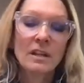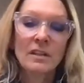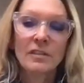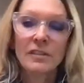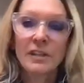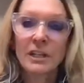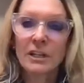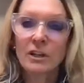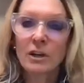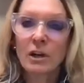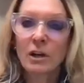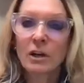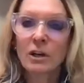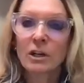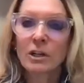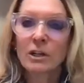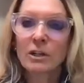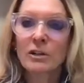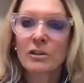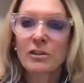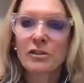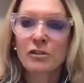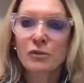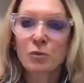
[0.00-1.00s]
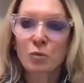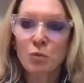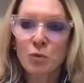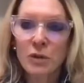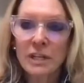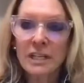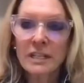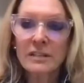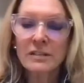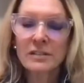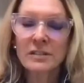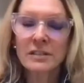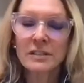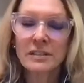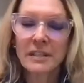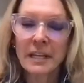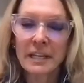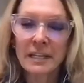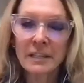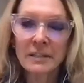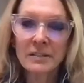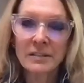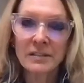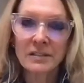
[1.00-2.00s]
There are 3
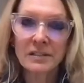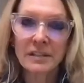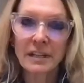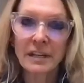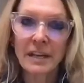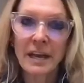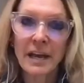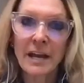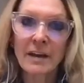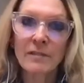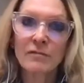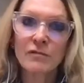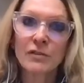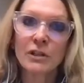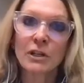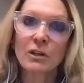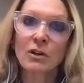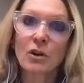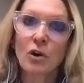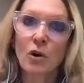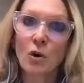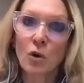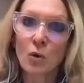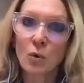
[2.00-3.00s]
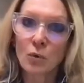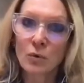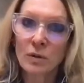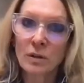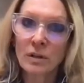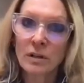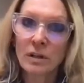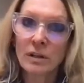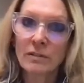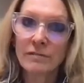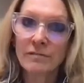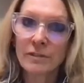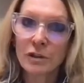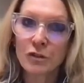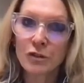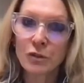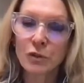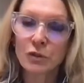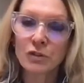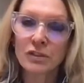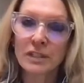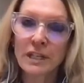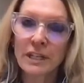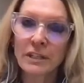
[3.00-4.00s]
states that have their own
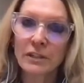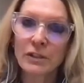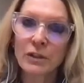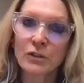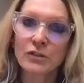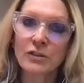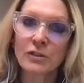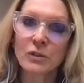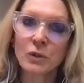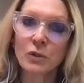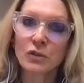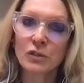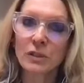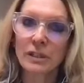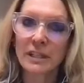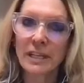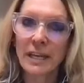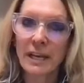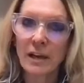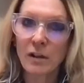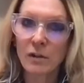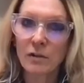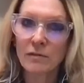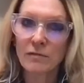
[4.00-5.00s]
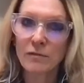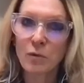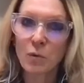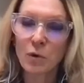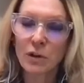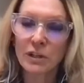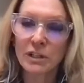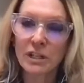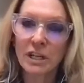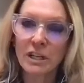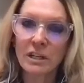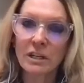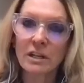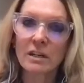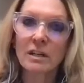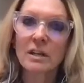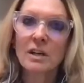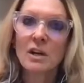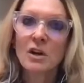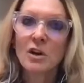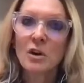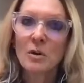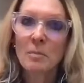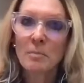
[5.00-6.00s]
official standards, and those are California,
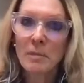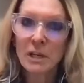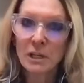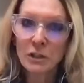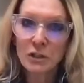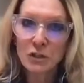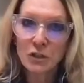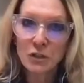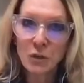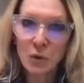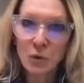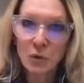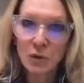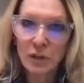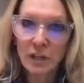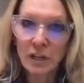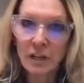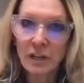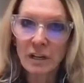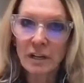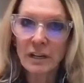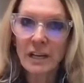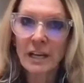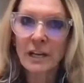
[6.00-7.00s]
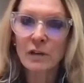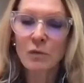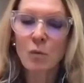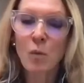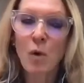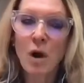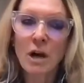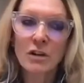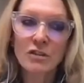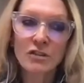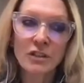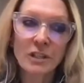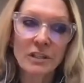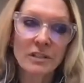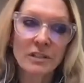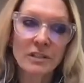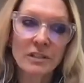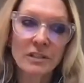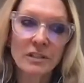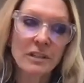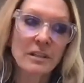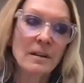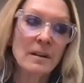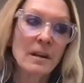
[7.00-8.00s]
Minnesota, and
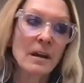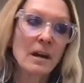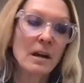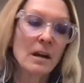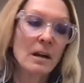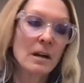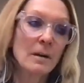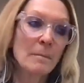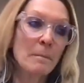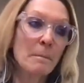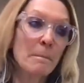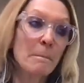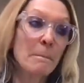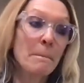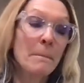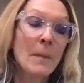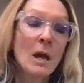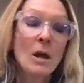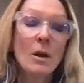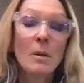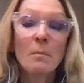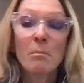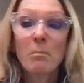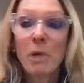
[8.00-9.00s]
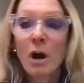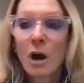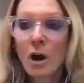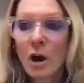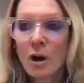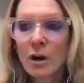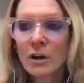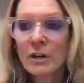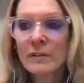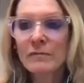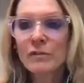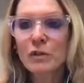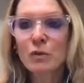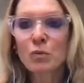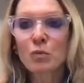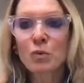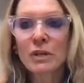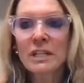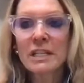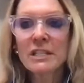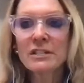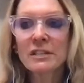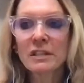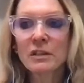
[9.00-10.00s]
Washington. Part of the
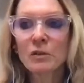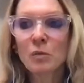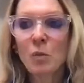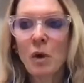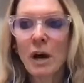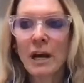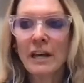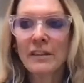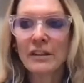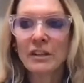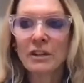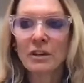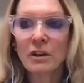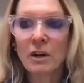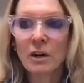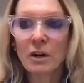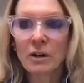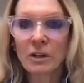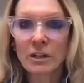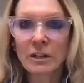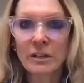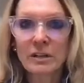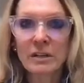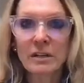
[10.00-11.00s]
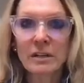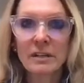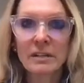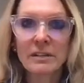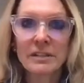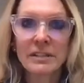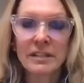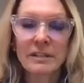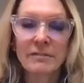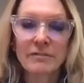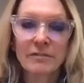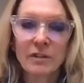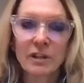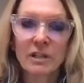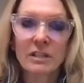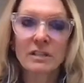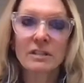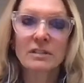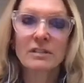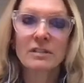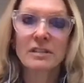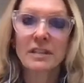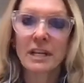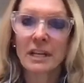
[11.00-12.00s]
reason why there aren't
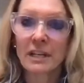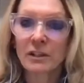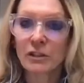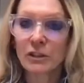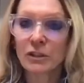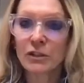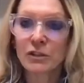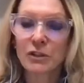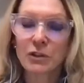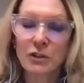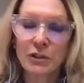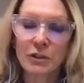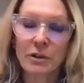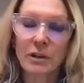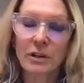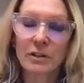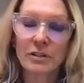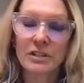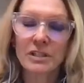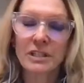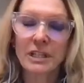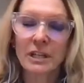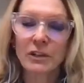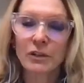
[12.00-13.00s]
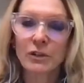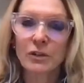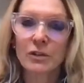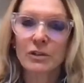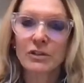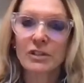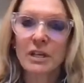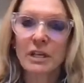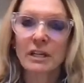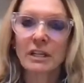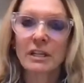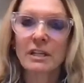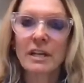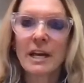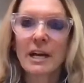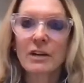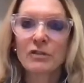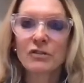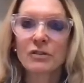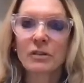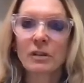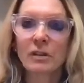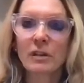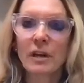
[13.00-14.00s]
different standards, or there aren't standards on a
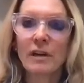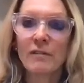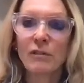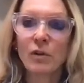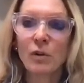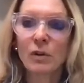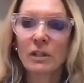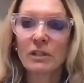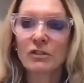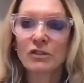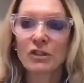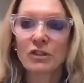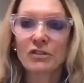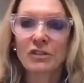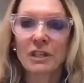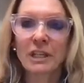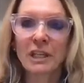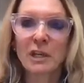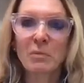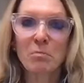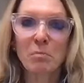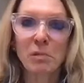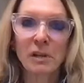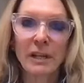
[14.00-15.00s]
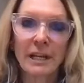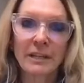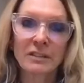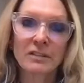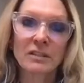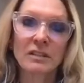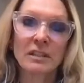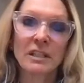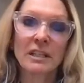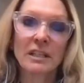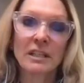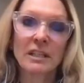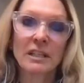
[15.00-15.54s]
national level, is just the complexity of